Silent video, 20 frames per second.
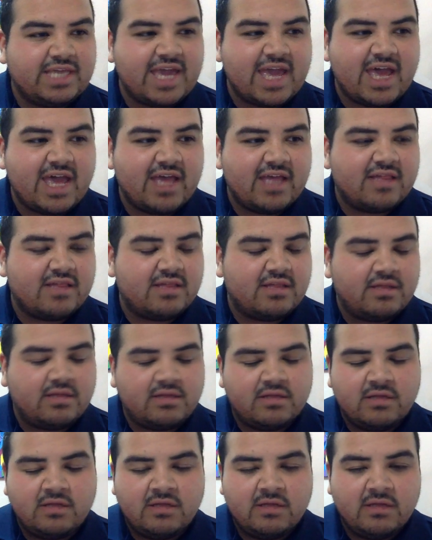gas
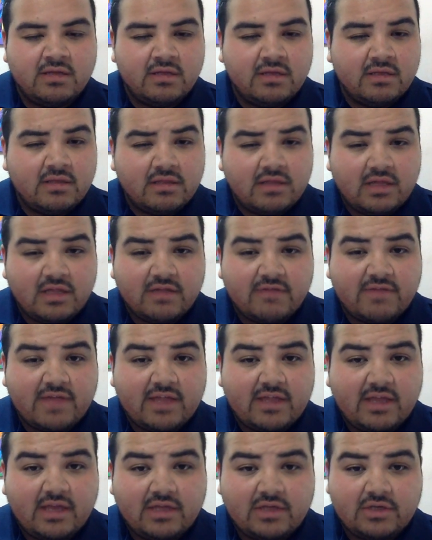and things of
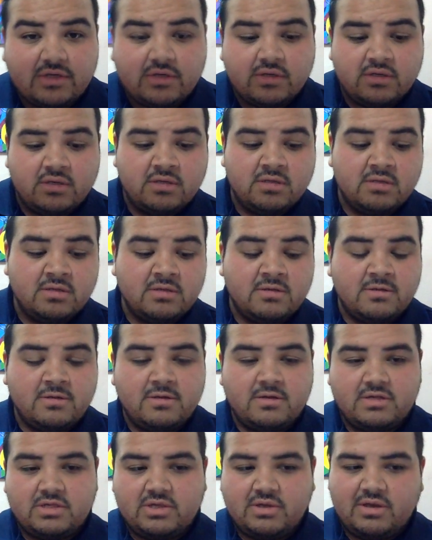that nature.
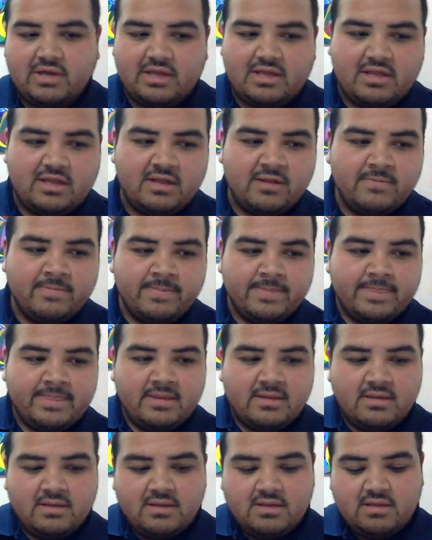So it
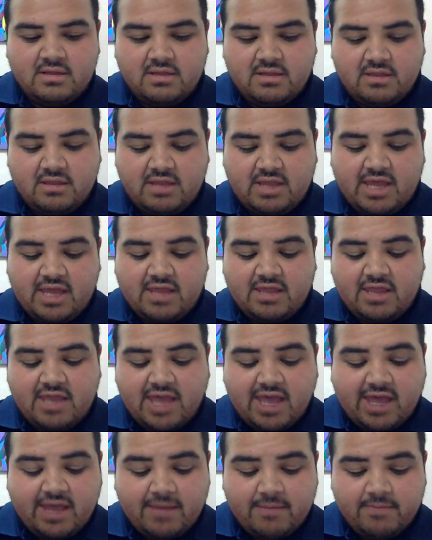
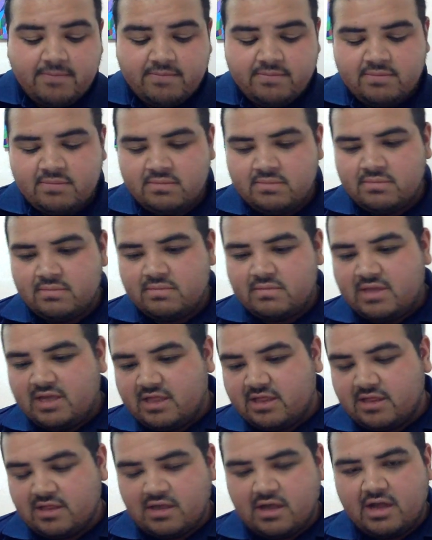that
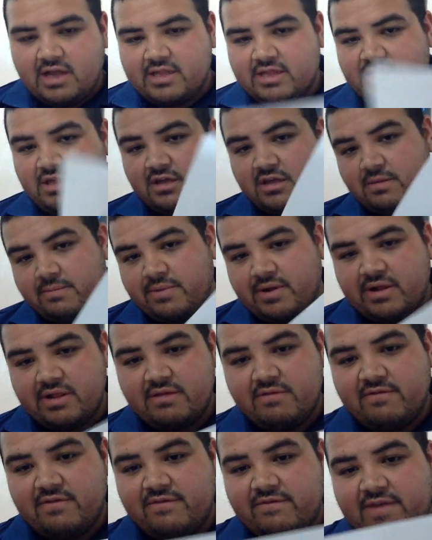this concept
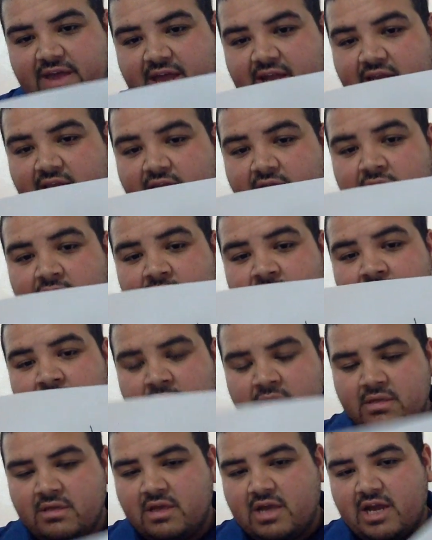comparative advantage
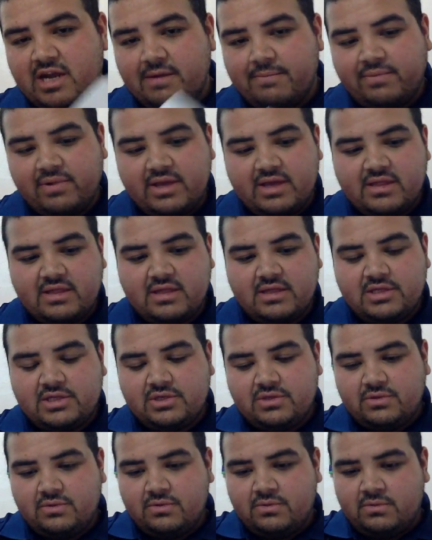kind of plays
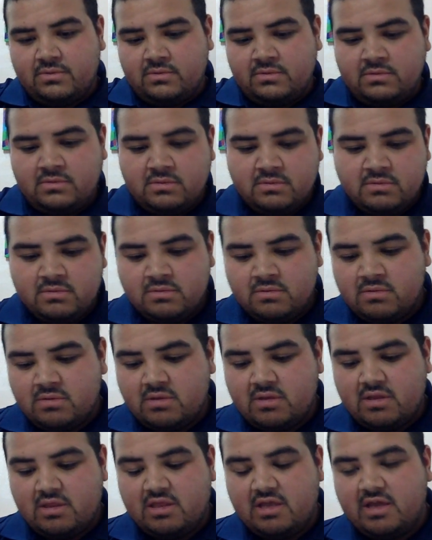into
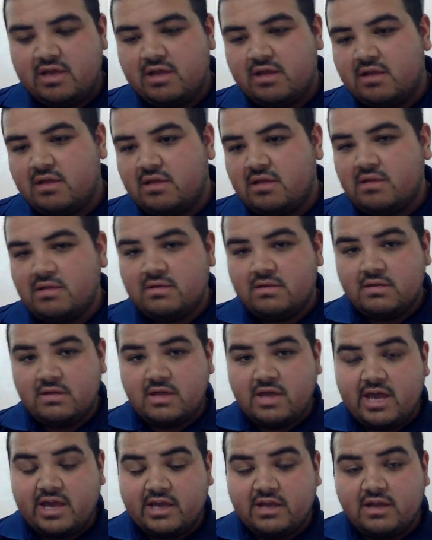the
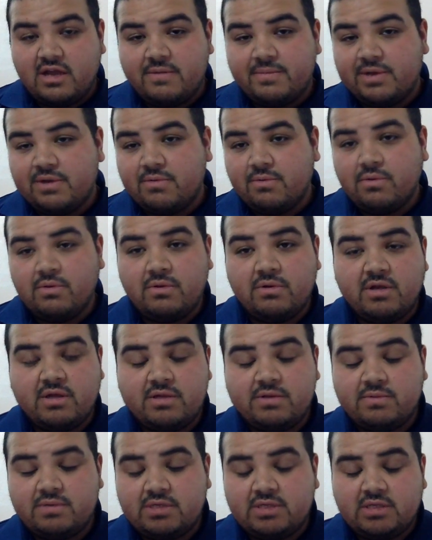economic world
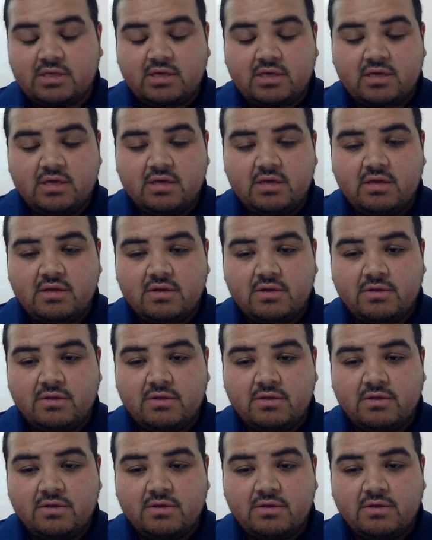as we see it,